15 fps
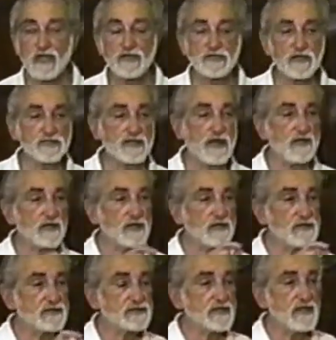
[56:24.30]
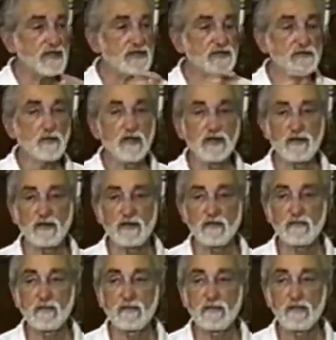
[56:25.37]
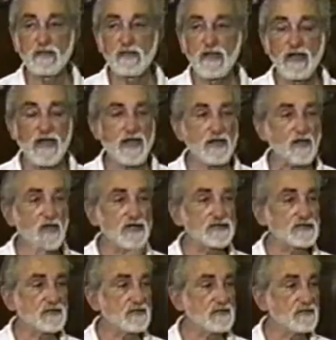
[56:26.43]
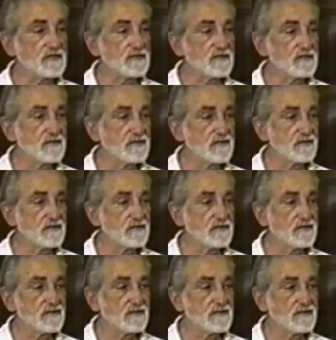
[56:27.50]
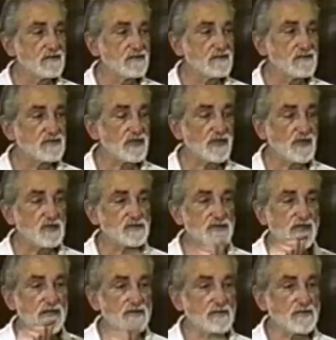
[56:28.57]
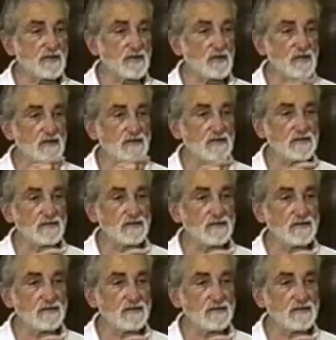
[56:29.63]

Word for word: He shows you how you can understand each one of them analogically, so you don't take it literally.